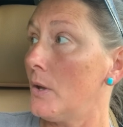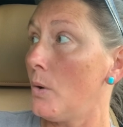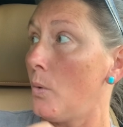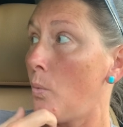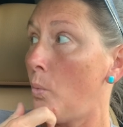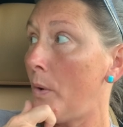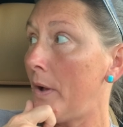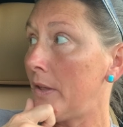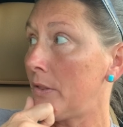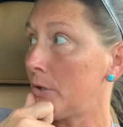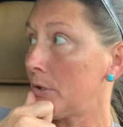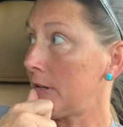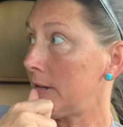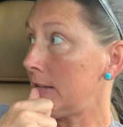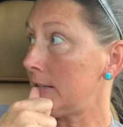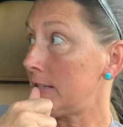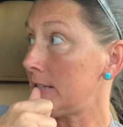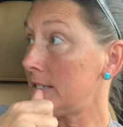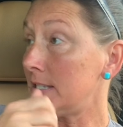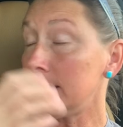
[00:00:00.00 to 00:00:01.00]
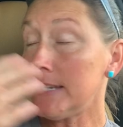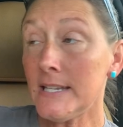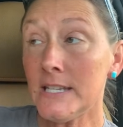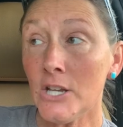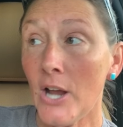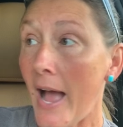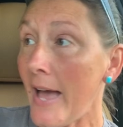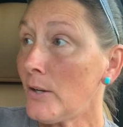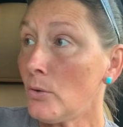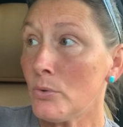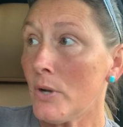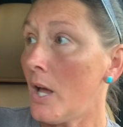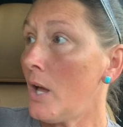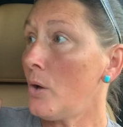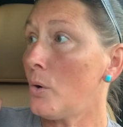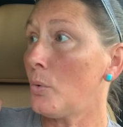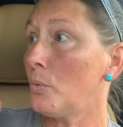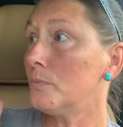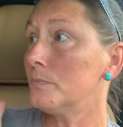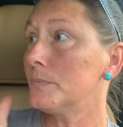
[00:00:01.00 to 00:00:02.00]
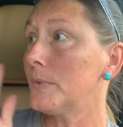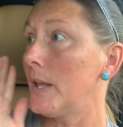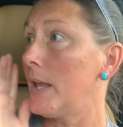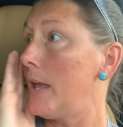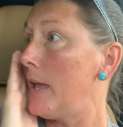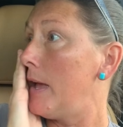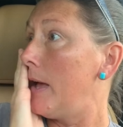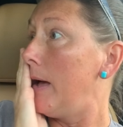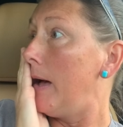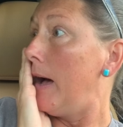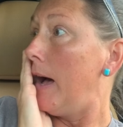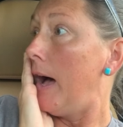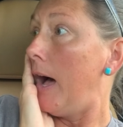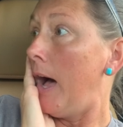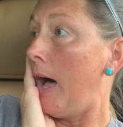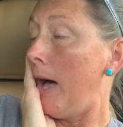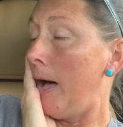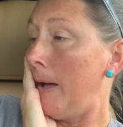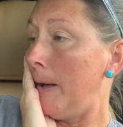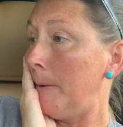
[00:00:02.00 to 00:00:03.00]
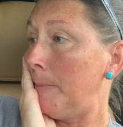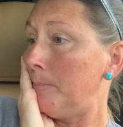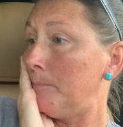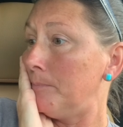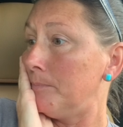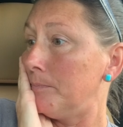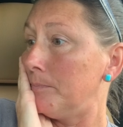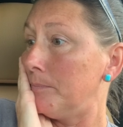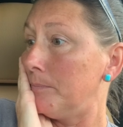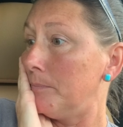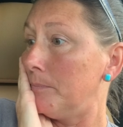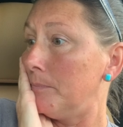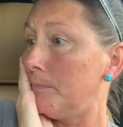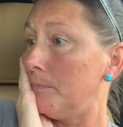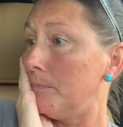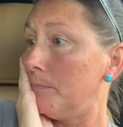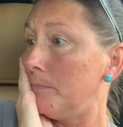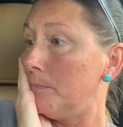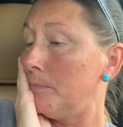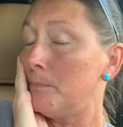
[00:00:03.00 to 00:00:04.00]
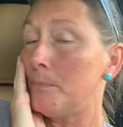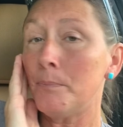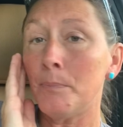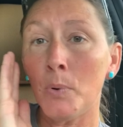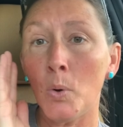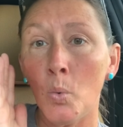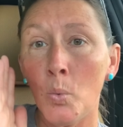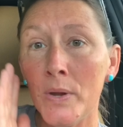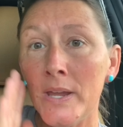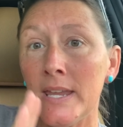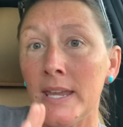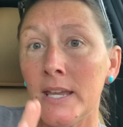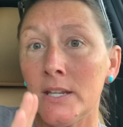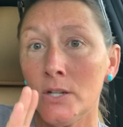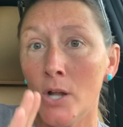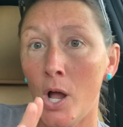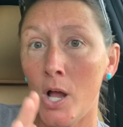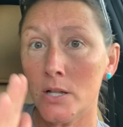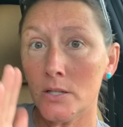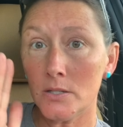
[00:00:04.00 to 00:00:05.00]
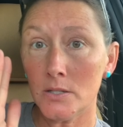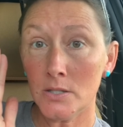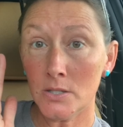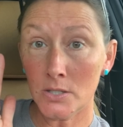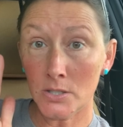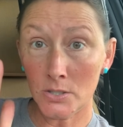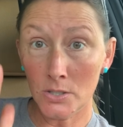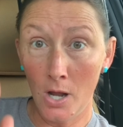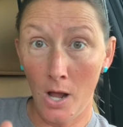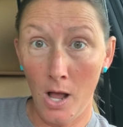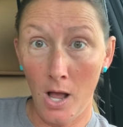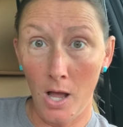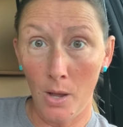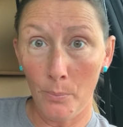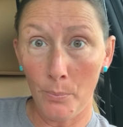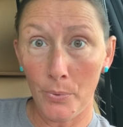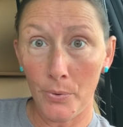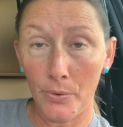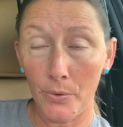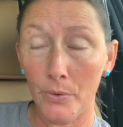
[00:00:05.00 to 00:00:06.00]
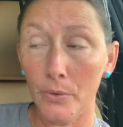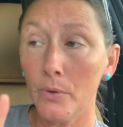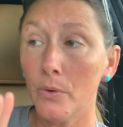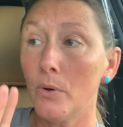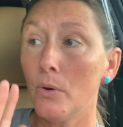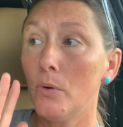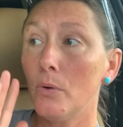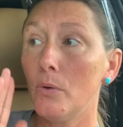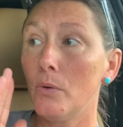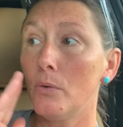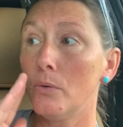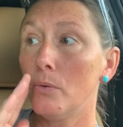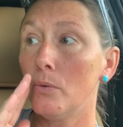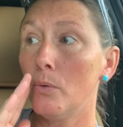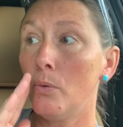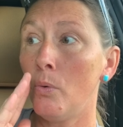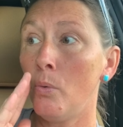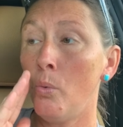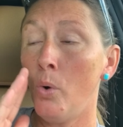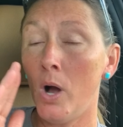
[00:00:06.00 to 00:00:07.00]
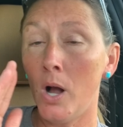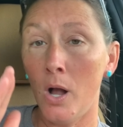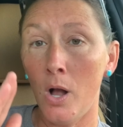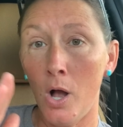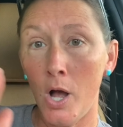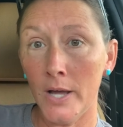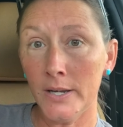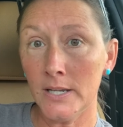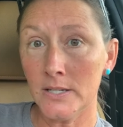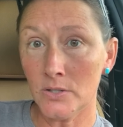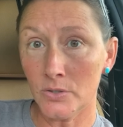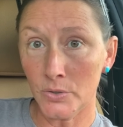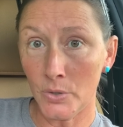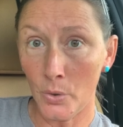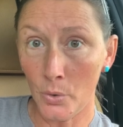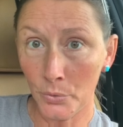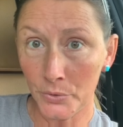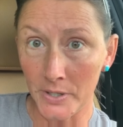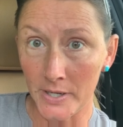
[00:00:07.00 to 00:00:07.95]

whether it's in 10 years, I don't know. Um, but we cannot stop what God has told